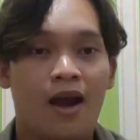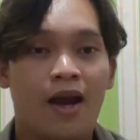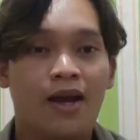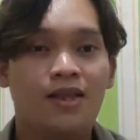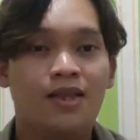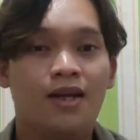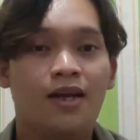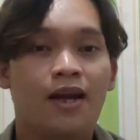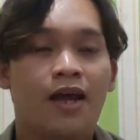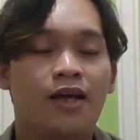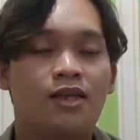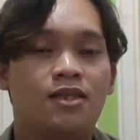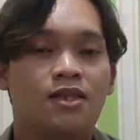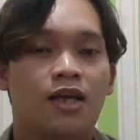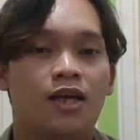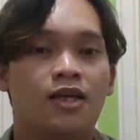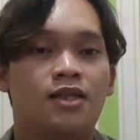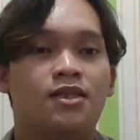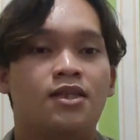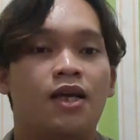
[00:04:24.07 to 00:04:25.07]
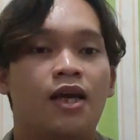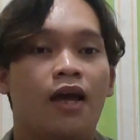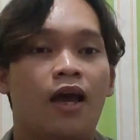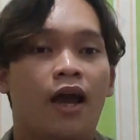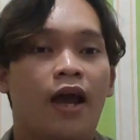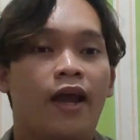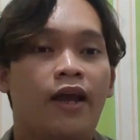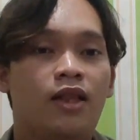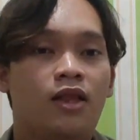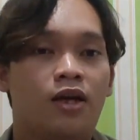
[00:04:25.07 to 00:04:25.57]
And the next is
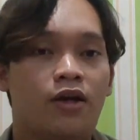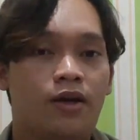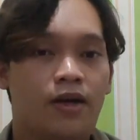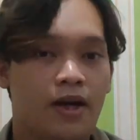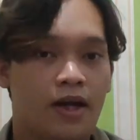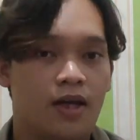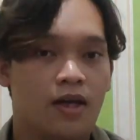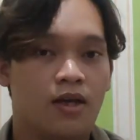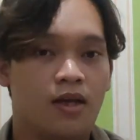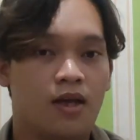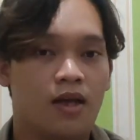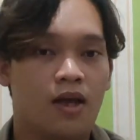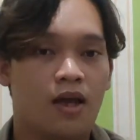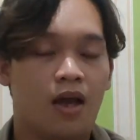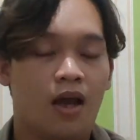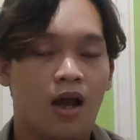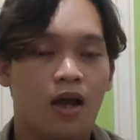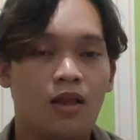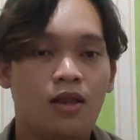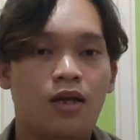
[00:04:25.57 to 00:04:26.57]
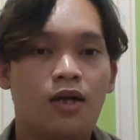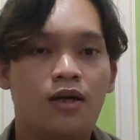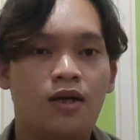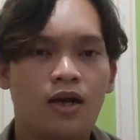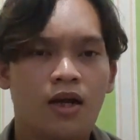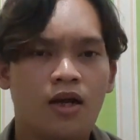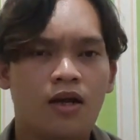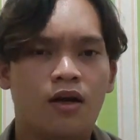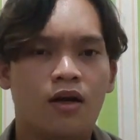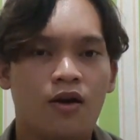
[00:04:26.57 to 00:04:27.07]
e-learning.
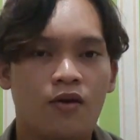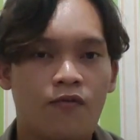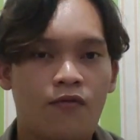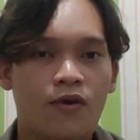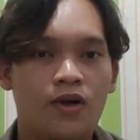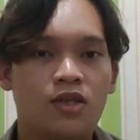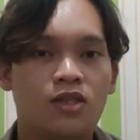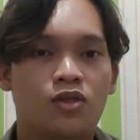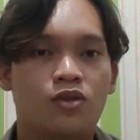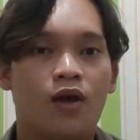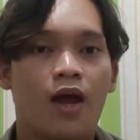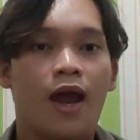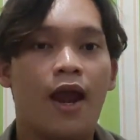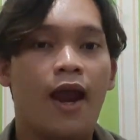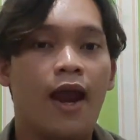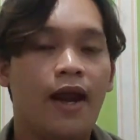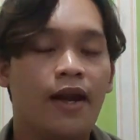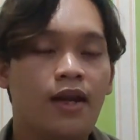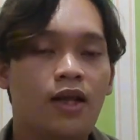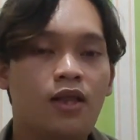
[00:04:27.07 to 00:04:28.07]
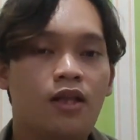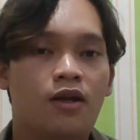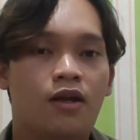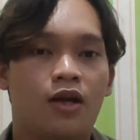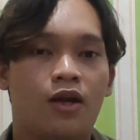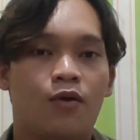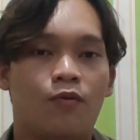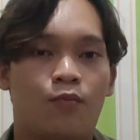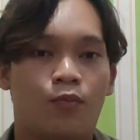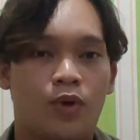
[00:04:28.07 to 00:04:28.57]
E-learning refers to any
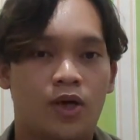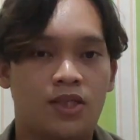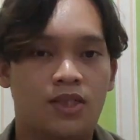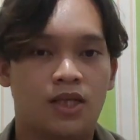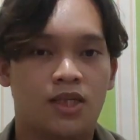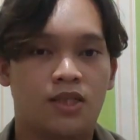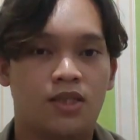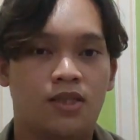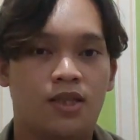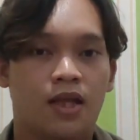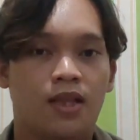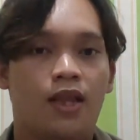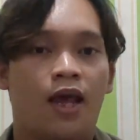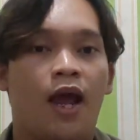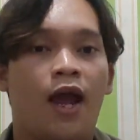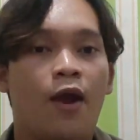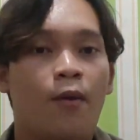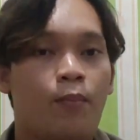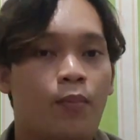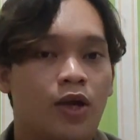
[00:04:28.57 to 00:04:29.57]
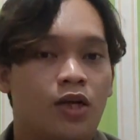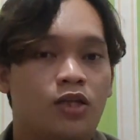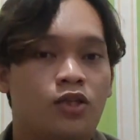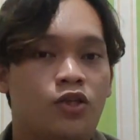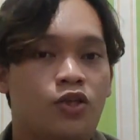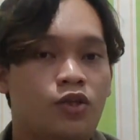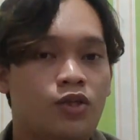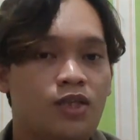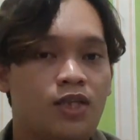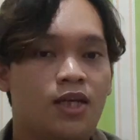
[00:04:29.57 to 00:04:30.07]
learning process that
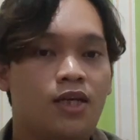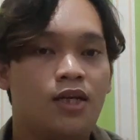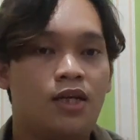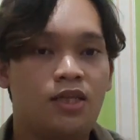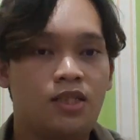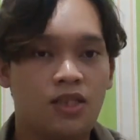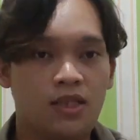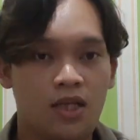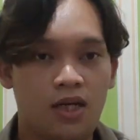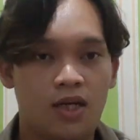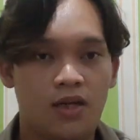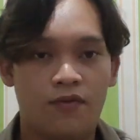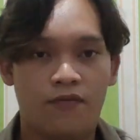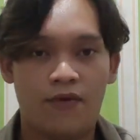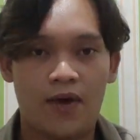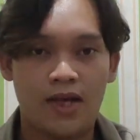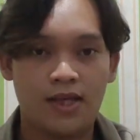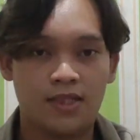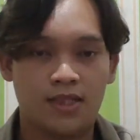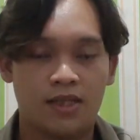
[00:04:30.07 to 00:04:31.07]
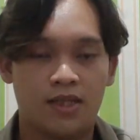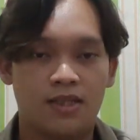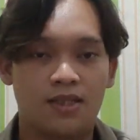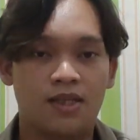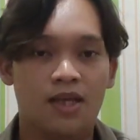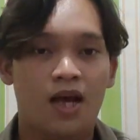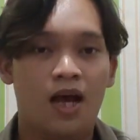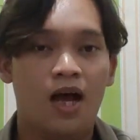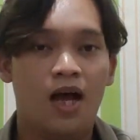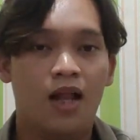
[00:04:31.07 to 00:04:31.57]
happens using digital
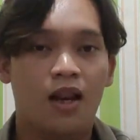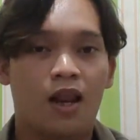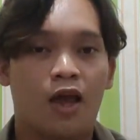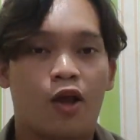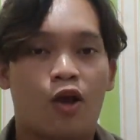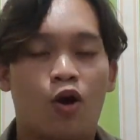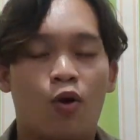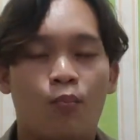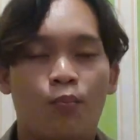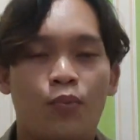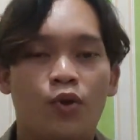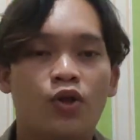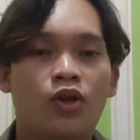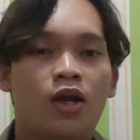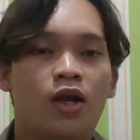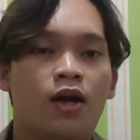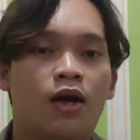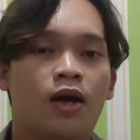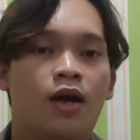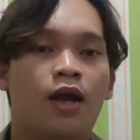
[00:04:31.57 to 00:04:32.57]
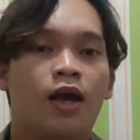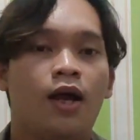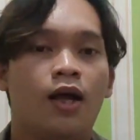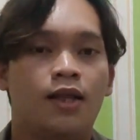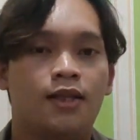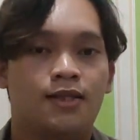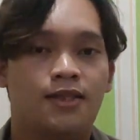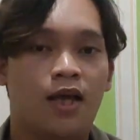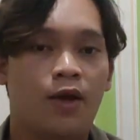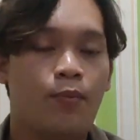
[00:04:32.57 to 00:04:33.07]
devices like computer,
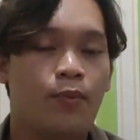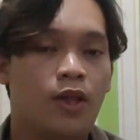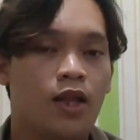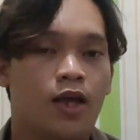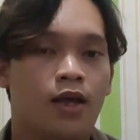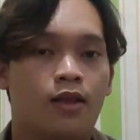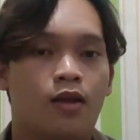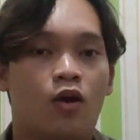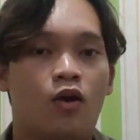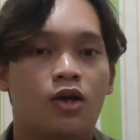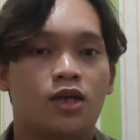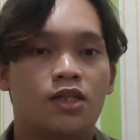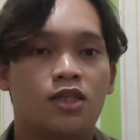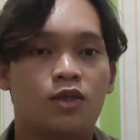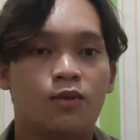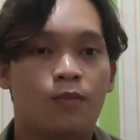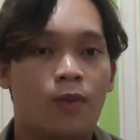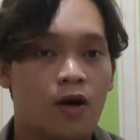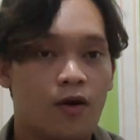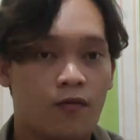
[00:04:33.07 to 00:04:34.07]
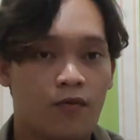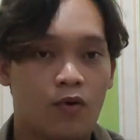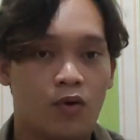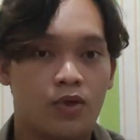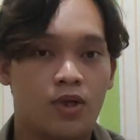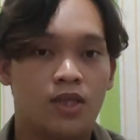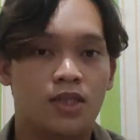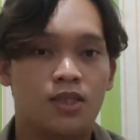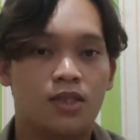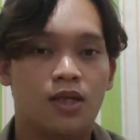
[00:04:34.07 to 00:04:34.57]
tablet, or
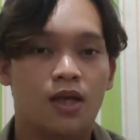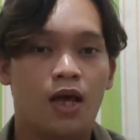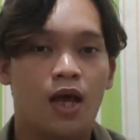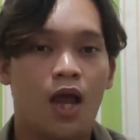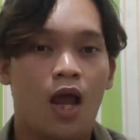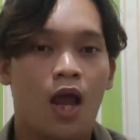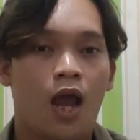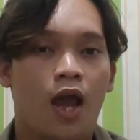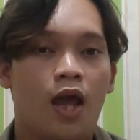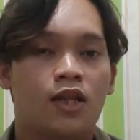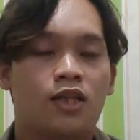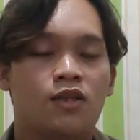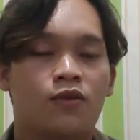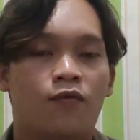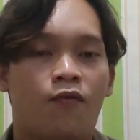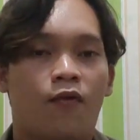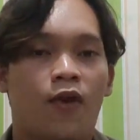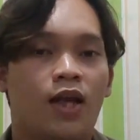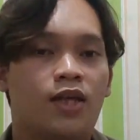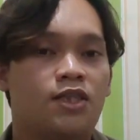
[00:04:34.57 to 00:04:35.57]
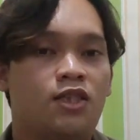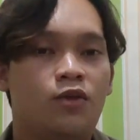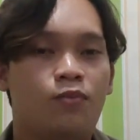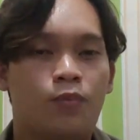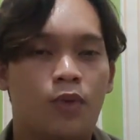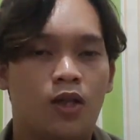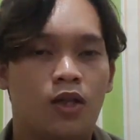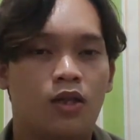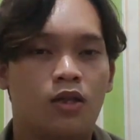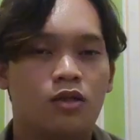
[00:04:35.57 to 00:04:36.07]
smartphones. It's
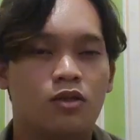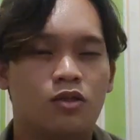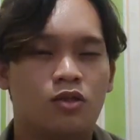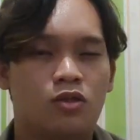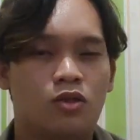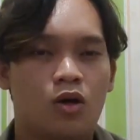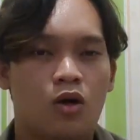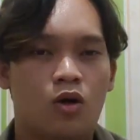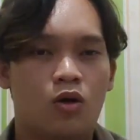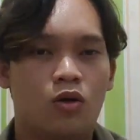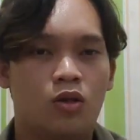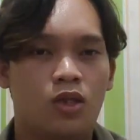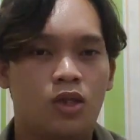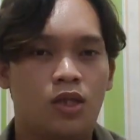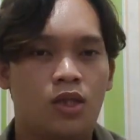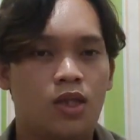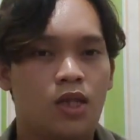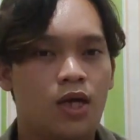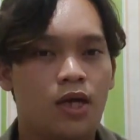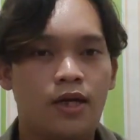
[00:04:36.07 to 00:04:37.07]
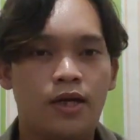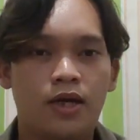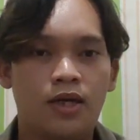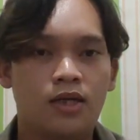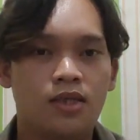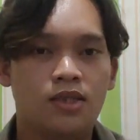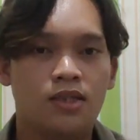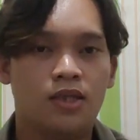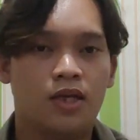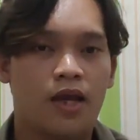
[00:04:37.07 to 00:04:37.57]
flexible, so
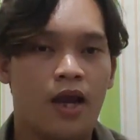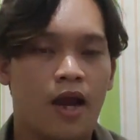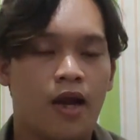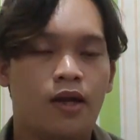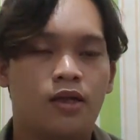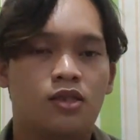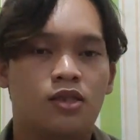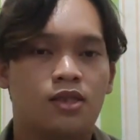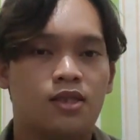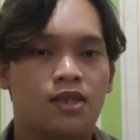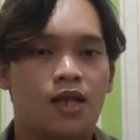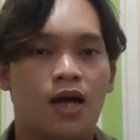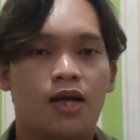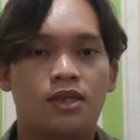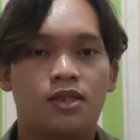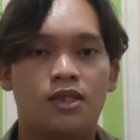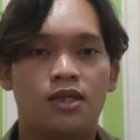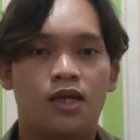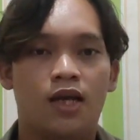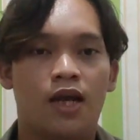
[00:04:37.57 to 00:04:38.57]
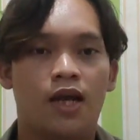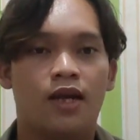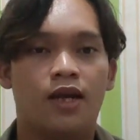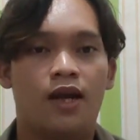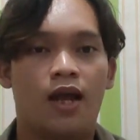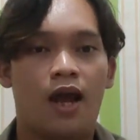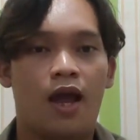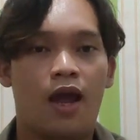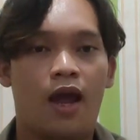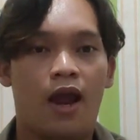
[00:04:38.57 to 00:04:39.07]
learners can study in
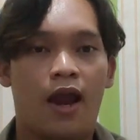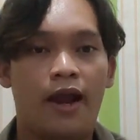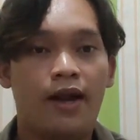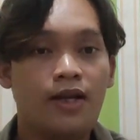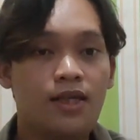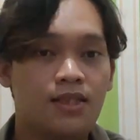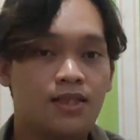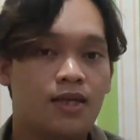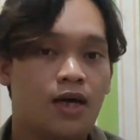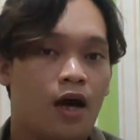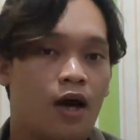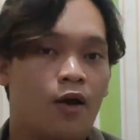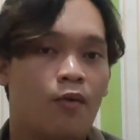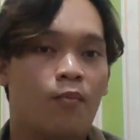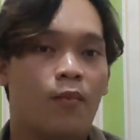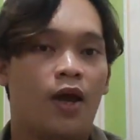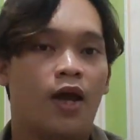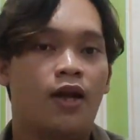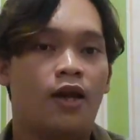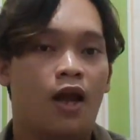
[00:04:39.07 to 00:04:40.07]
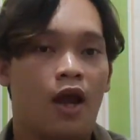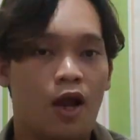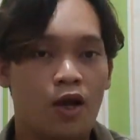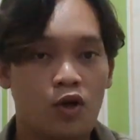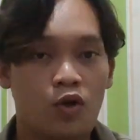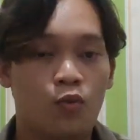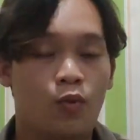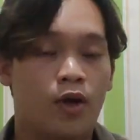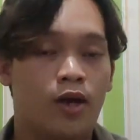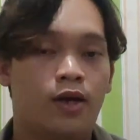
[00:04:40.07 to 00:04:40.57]
any time and
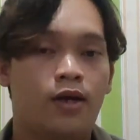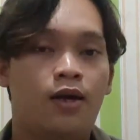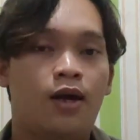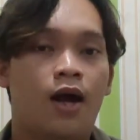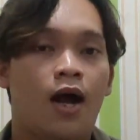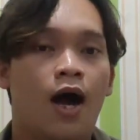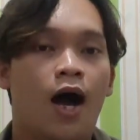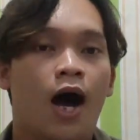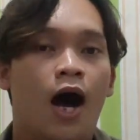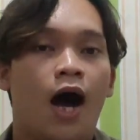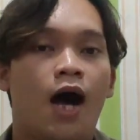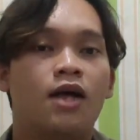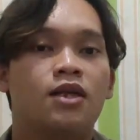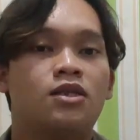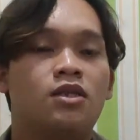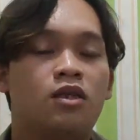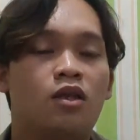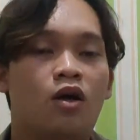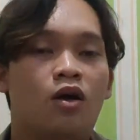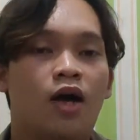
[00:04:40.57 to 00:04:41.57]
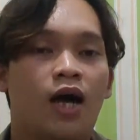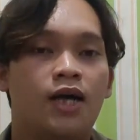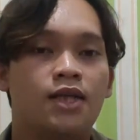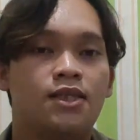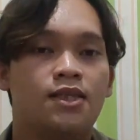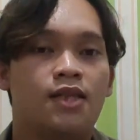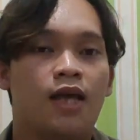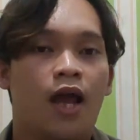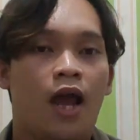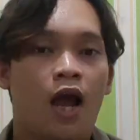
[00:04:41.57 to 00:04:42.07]
anywhere as long
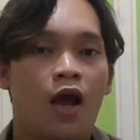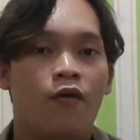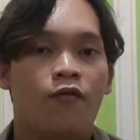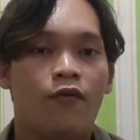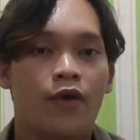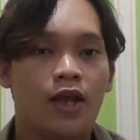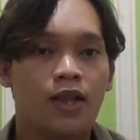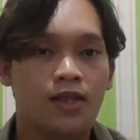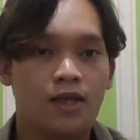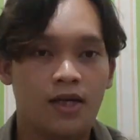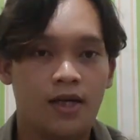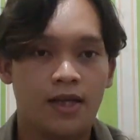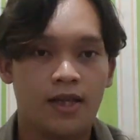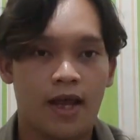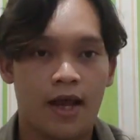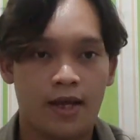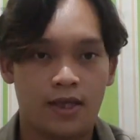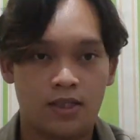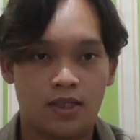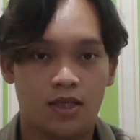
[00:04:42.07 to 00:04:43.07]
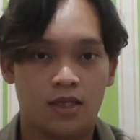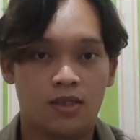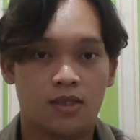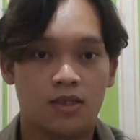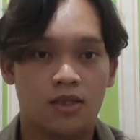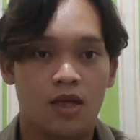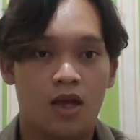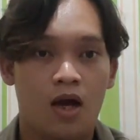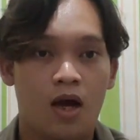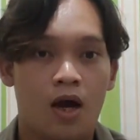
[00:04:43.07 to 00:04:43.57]
as they have internet
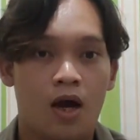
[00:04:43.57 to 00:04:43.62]
access.